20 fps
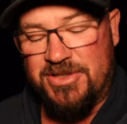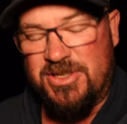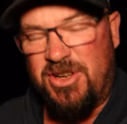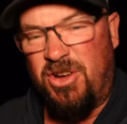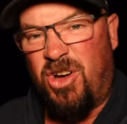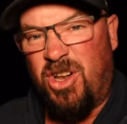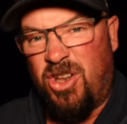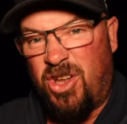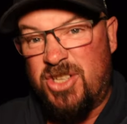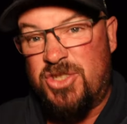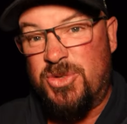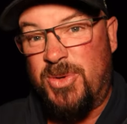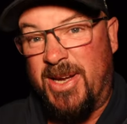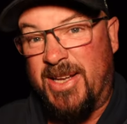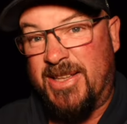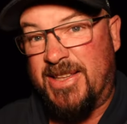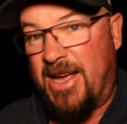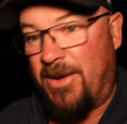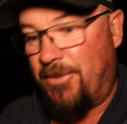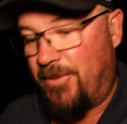So I like doing
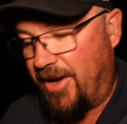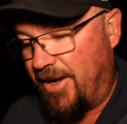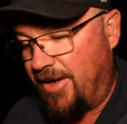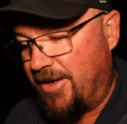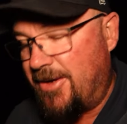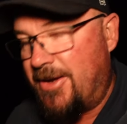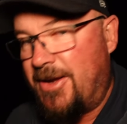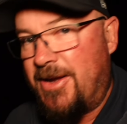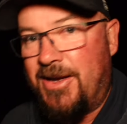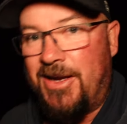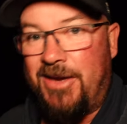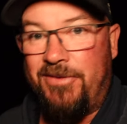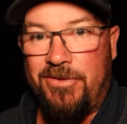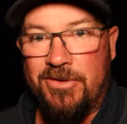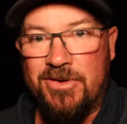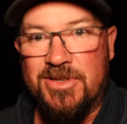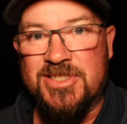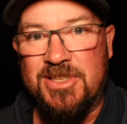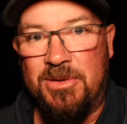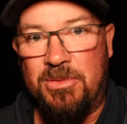it that way. If
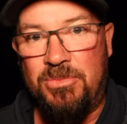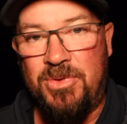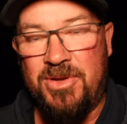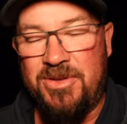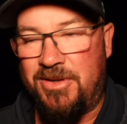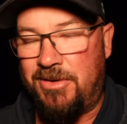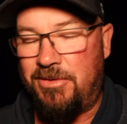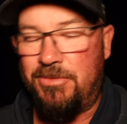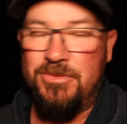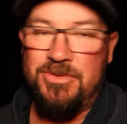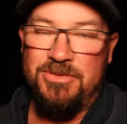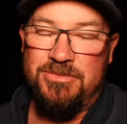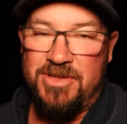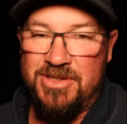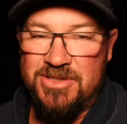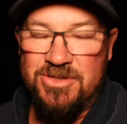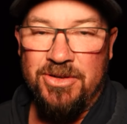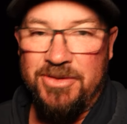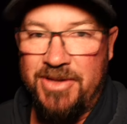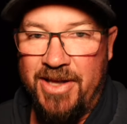you've got someone with you, well,
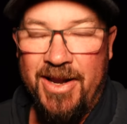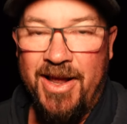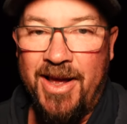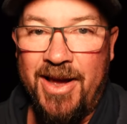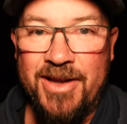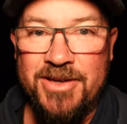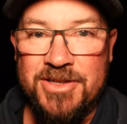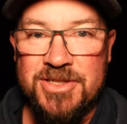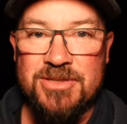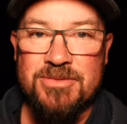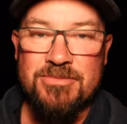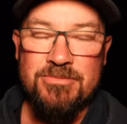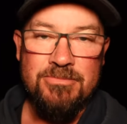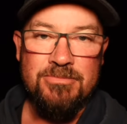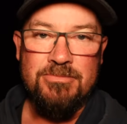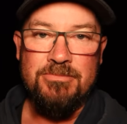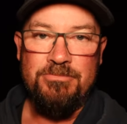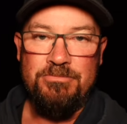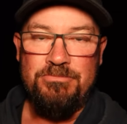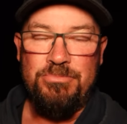it's not that hard. Just
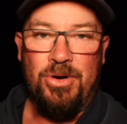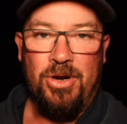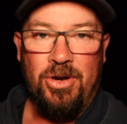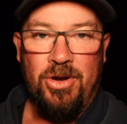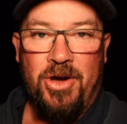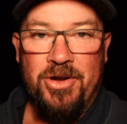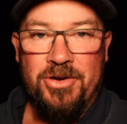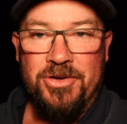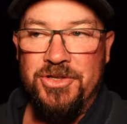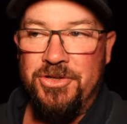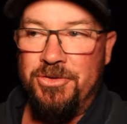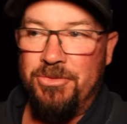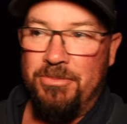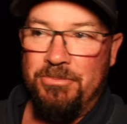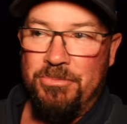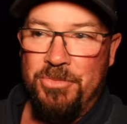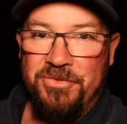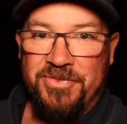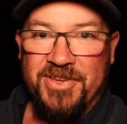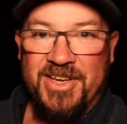put a light on you
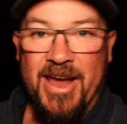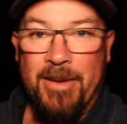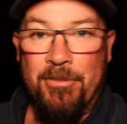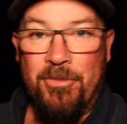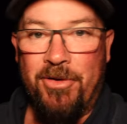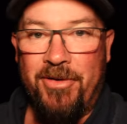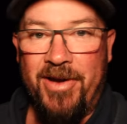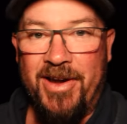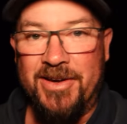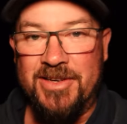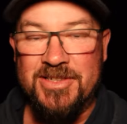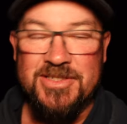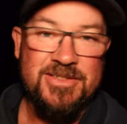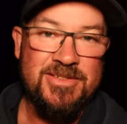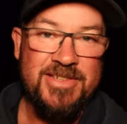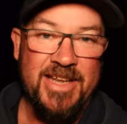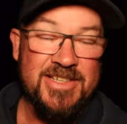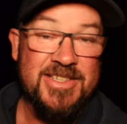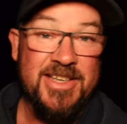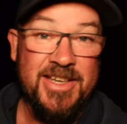and move the camera around. It's
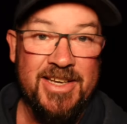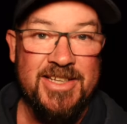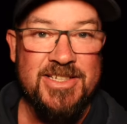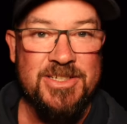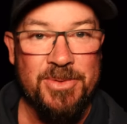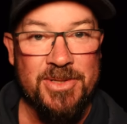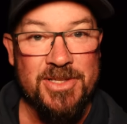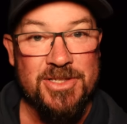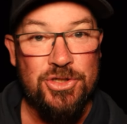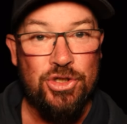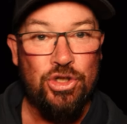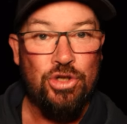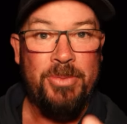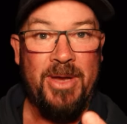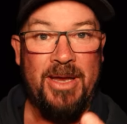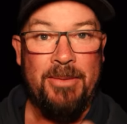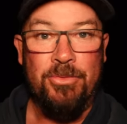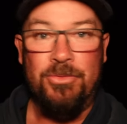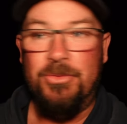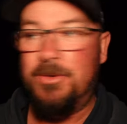dead set easy when there's two
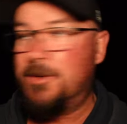people.